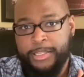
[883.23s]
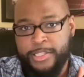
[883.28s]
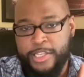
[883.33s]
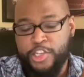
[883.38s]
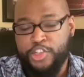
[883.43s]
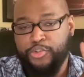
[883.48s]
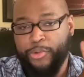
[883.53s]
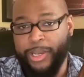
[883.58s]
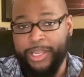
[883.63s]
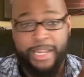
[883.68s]

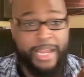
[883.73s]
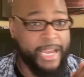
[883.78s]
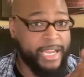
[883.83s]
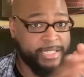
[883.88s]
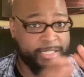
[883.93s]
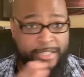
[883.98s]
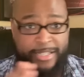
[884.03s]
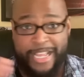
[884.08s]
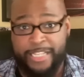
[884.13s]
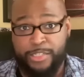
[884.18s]
Detroit
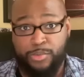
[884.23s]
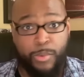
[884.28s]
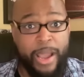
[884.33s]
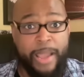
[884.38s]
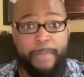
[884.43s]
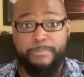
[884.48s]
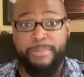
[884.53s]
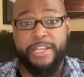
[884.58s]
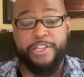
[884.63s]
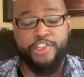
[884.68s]
Lions, and that's
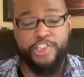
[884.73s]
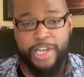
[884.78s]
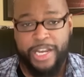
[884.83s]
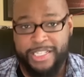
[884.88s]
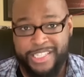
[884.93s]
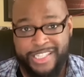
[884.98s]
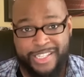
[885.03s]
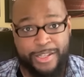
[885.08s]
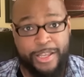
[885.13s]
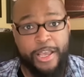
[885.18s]
why Ben
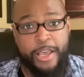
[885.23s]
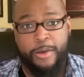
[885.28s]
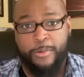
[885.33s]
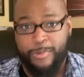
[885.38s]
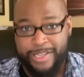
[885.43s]
Johnson